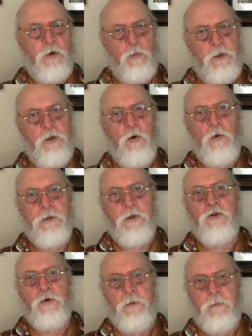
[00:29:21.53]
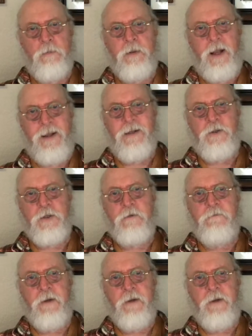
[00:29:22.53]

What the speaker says: so we know what the treatment plan is to